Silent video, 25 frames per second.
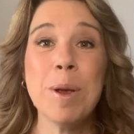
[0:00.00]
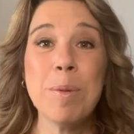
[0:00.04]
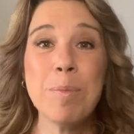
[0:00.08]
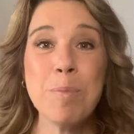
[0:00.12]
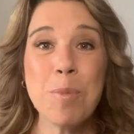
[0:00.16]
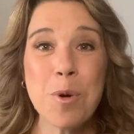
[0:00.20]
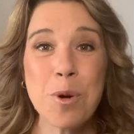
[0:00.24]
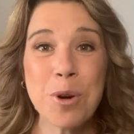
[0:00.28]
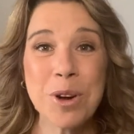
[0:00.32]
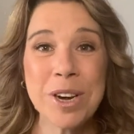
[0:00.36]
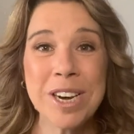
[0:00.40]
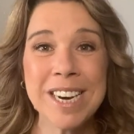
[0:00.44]

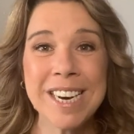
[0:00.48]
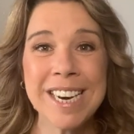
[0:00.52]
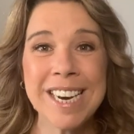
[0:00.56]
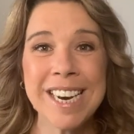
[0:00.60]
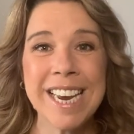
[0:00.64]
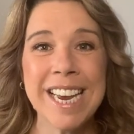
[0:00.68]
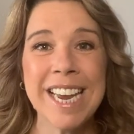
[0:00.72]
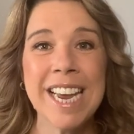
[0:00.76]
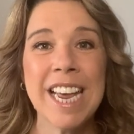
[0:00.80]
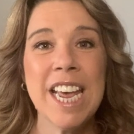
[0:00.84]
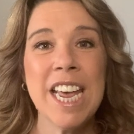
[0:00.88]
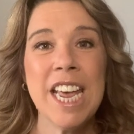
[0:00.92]

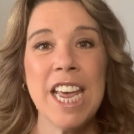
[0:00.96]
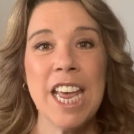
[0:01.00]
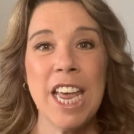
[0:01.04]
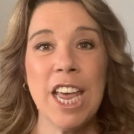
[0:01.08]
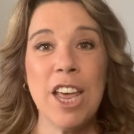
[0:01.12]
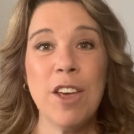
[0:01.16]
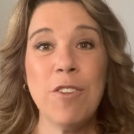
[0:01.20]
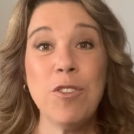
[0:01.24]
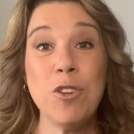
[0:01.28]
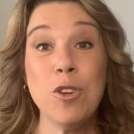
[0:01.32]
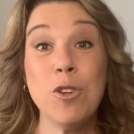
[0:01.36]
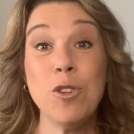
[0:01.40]
importantly,
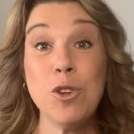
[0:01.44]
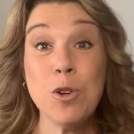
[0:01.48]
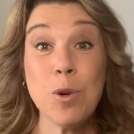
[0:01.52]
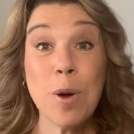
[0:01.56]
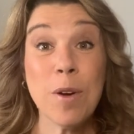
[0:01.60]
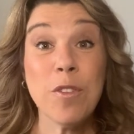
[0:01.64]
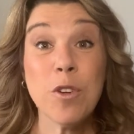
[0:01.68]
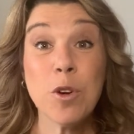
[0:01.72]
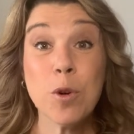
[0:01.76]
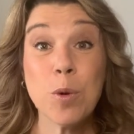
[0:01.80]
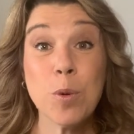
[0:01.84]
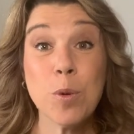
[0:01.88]
if you do
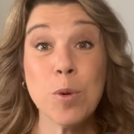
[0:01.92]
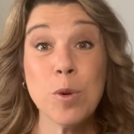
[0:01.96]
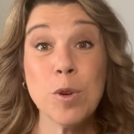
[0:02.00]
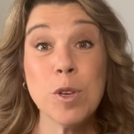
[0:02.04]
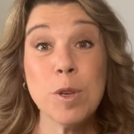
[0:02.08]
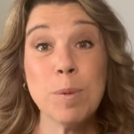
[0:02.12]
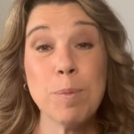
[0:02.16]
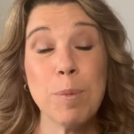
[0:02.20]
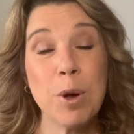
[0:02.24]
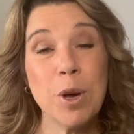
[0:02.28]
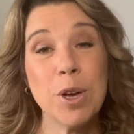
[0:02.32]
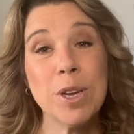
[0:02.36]
have a
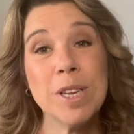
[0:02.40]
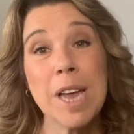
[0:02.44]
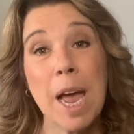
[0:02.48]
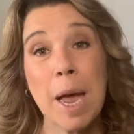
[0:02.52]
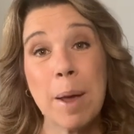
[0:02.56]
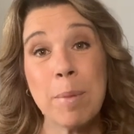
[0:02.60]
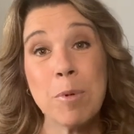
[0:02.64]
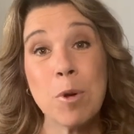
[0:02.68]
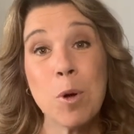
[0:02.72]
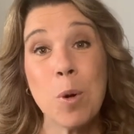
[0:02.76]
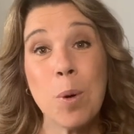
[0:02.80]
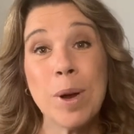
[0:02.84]
cruise booked,
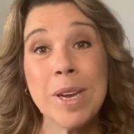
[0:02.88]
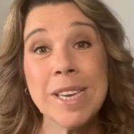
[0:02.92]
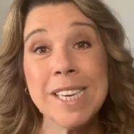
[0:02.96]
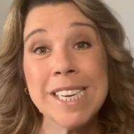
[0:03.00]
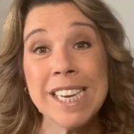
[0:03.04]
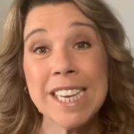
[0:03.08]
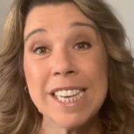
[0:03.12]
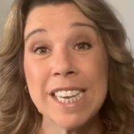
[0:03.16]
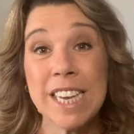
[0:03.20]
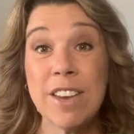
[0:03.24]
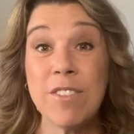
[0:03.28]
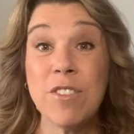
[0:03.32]
I'm going
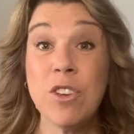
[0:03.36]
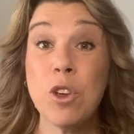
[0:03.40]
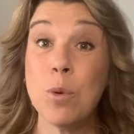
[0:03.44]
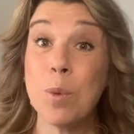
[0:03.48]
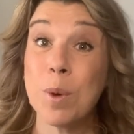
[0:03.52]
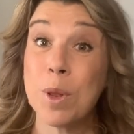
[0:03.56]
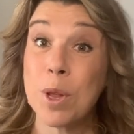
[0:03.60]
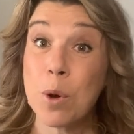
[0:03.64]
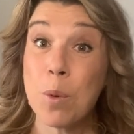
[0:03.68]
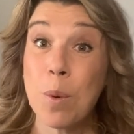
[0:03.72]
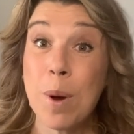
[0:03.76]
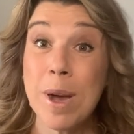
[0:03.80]
to leave you
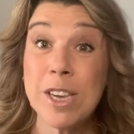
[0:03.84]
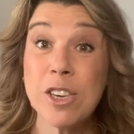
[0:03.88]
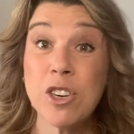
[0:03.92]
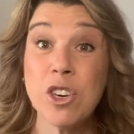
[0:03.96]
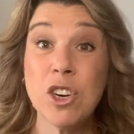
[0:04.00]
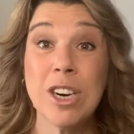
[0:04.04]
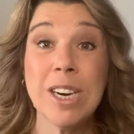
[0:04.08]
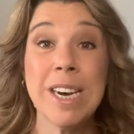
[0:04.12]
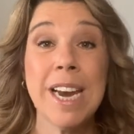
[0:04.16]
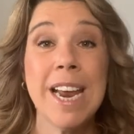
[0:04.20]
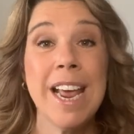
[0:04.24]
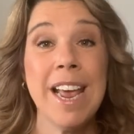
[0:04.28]
with a
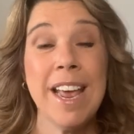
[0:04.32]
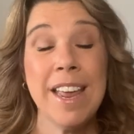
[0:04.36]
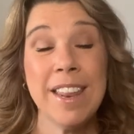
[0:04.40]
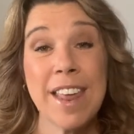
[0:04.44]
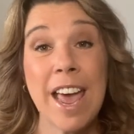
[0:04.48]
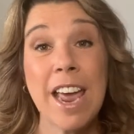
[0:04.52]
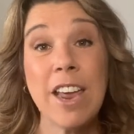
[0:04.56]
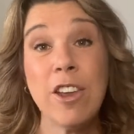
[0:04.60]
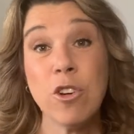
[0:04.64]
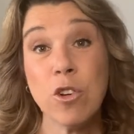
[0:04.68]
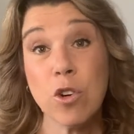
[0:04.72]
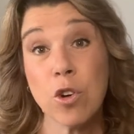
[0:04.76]
question
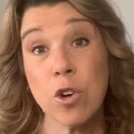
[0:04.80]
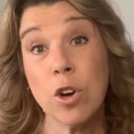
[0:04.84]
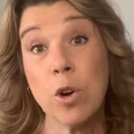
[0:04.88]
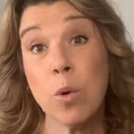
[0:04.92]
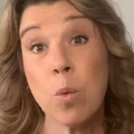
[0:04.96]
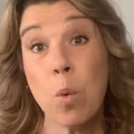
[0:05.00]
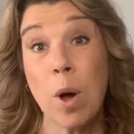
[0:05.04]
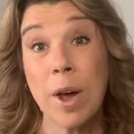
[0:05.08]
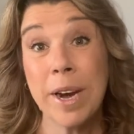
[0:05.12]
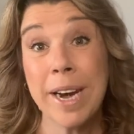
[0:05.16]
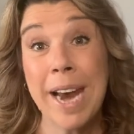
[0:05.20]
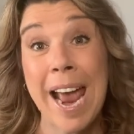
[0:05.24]
that you're going to
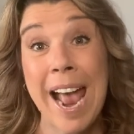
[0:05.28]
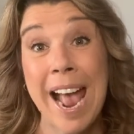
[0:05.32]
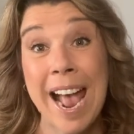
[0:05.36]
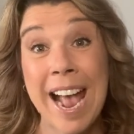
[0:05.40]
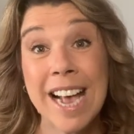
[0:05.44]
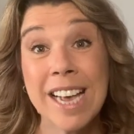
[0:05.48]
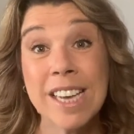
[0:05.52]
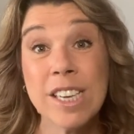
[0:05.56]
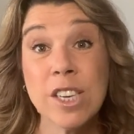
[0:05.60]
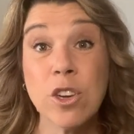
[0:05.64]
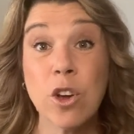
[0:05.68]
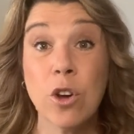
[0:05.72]
want to
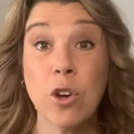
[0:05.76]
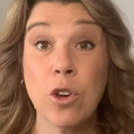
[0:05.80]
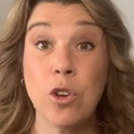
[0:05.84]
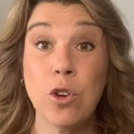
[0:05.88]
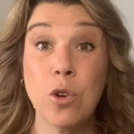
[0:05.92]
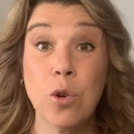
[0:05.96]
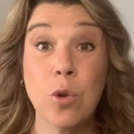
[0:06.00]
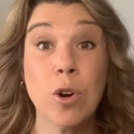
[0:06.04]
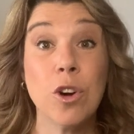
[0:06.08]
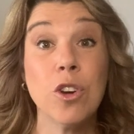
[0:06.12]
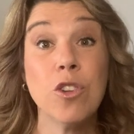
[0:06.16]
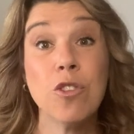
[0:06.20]
ask
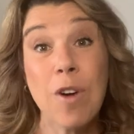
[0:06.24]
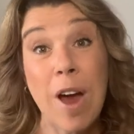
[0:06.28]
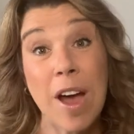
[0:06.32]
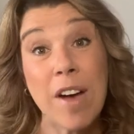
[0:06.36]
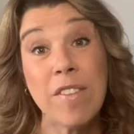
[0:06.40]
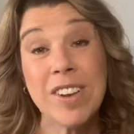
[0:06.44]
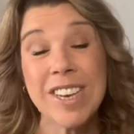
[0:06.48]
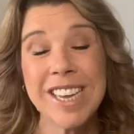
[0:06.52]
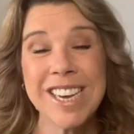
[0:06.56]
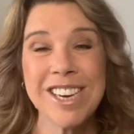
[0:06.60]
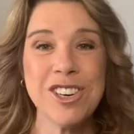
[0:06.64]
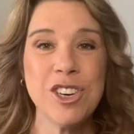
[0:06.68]
your
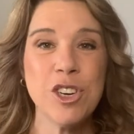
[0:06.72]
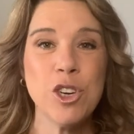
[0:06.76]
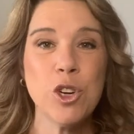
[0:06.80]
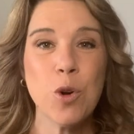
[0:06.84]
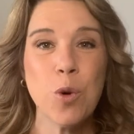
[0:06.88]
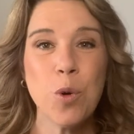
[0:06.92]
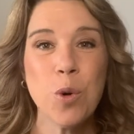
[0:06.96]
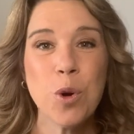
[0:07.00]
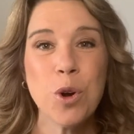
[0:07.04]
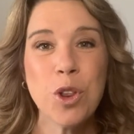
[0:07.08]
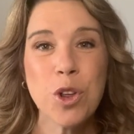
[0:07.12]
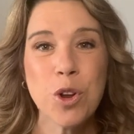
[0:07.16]
travel agent
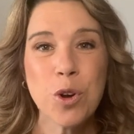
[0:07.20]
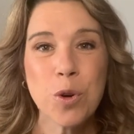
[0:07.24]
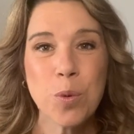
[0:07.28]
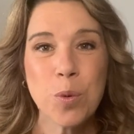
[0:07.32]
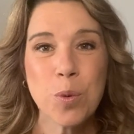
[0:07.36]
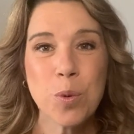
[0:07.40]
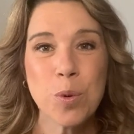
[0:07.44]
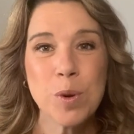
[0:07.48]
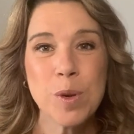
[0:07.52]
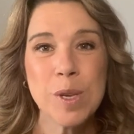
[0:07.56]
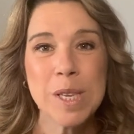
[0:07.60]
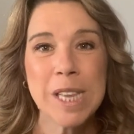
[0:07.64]
or the
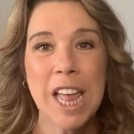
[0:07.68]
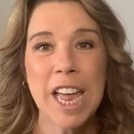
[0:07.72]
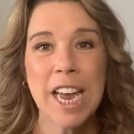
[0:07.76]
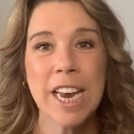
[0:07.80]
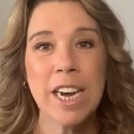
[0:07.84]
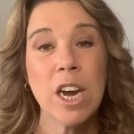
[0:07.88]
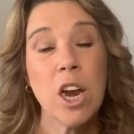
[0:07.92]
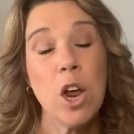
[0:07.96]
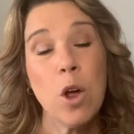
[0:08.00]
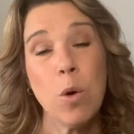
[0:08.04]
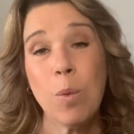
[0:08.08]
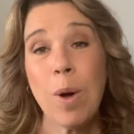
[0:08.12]
cruise
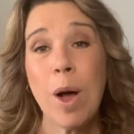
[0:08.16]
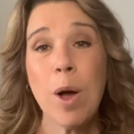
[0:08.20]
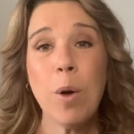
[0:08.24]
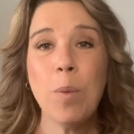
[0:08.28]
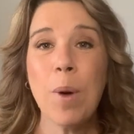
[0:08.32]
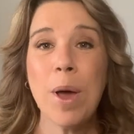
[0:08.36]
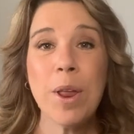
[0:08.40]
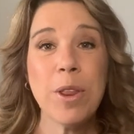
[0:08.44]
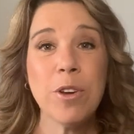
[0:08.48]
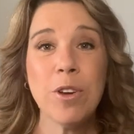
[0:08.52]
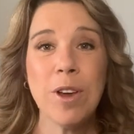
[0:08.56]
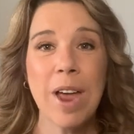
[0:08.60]
line, well,
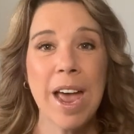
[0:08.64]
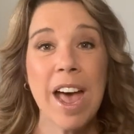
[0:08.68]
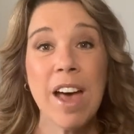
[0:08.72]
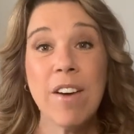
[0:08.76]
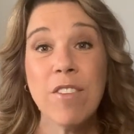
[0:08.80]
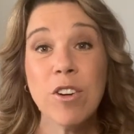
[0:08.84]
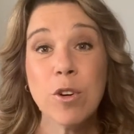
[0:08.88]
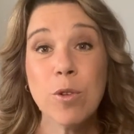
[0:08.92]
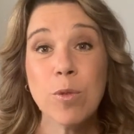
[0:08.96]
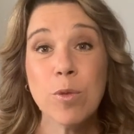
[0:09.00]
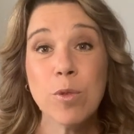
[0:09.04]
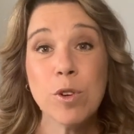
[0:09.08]
whether you have
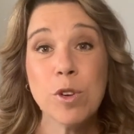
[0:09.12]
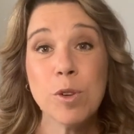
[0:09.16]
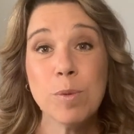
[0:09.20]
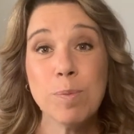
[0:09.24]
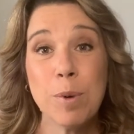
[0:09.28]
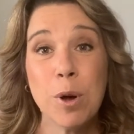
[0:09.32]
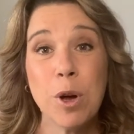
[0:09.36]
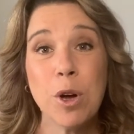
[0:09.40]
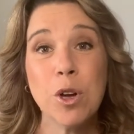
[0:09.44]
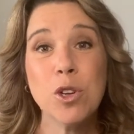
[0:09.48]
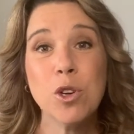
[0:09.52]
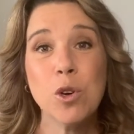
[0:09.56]
a cruise
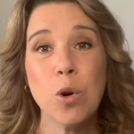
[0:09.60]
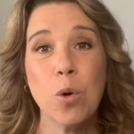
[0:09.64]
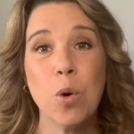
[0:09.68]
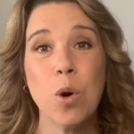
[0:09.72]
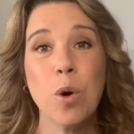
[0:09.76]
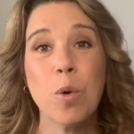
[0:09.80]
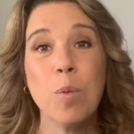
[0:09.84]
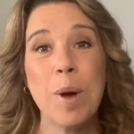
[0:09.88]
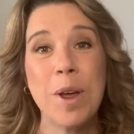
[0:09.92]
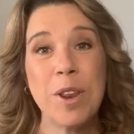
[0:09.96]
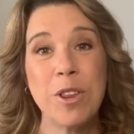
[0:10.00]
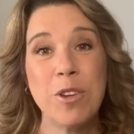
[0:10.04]
booked
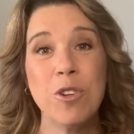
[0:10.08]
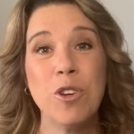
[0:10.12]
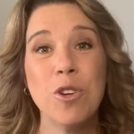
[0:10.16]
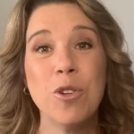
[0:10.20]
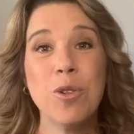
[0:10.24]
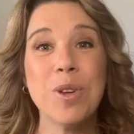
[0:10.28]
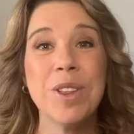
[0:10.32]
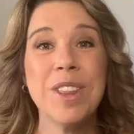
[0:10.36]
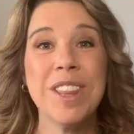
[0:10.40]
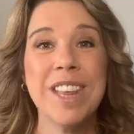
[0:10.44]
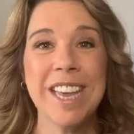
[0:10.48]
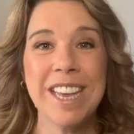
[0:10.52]
or whether
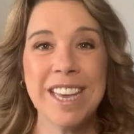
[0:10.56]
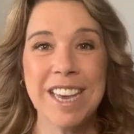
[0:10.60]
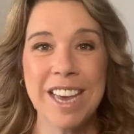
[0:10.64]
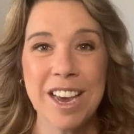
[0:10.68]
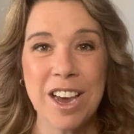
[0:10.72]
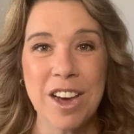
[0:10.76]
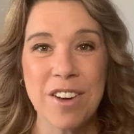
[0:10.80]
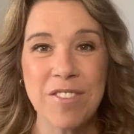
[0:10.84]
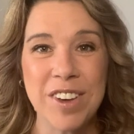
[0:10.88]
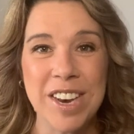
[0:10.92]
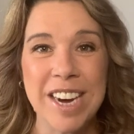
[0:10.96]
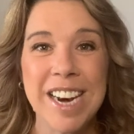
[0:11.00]
you're thinking
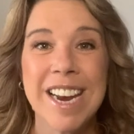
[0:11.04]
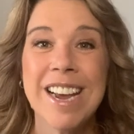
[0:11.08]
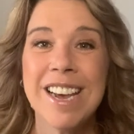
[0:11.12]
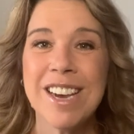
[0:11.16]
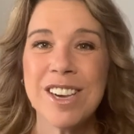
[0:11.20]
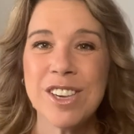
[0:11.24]
of it.